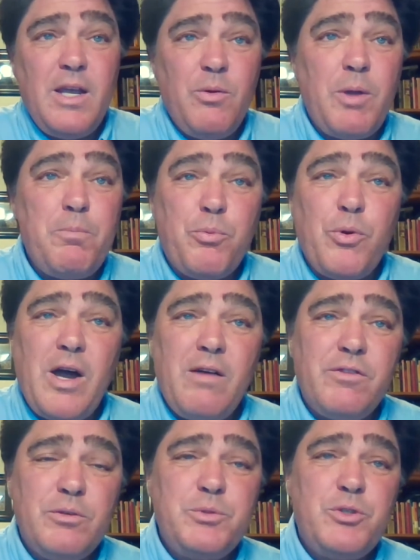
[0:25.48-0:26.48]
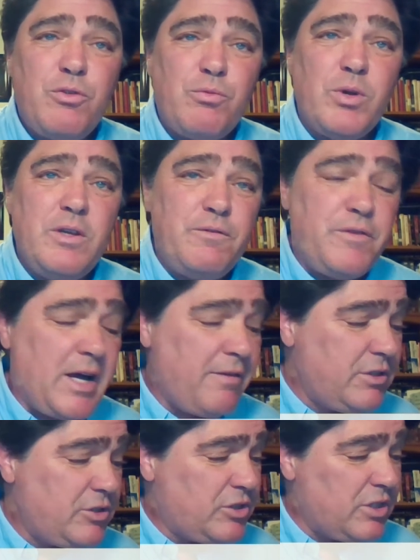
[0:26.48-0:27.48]
Anyway, Proverbs 3 5
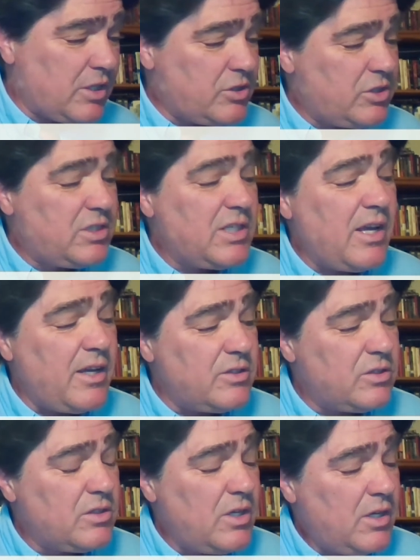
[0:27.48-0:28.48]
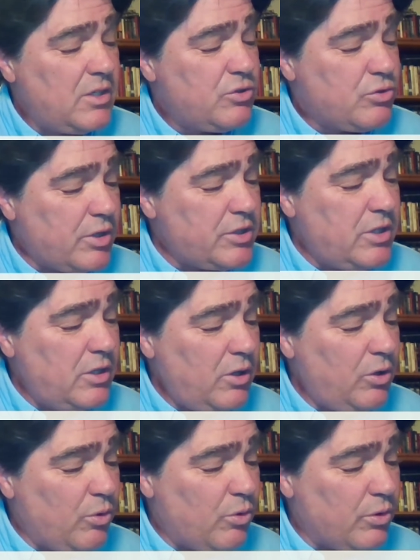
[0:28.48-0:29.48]
and 6 says, Trust in the
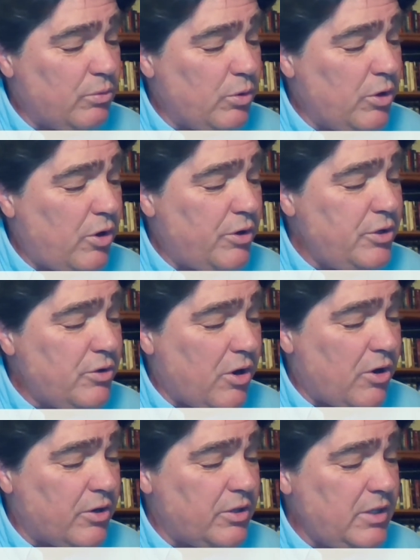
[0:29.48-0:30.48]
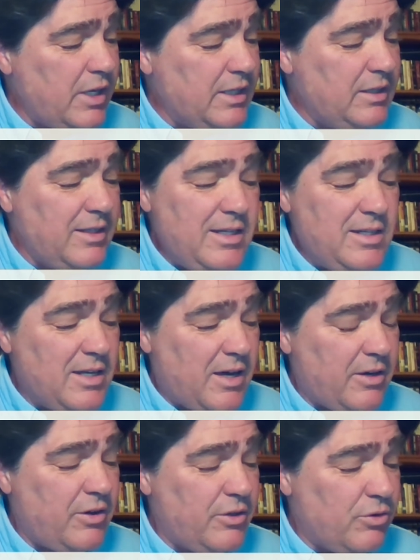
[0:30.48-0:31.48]
Lord with all your heart and lean
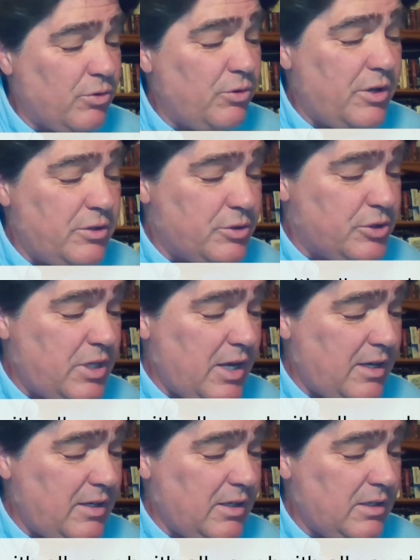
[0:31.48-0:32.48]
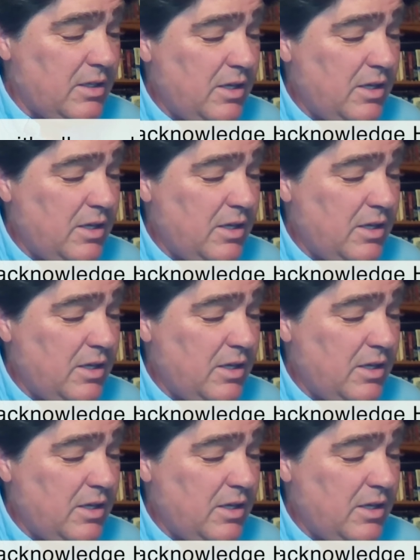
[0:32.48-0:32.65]
not on your own understanding.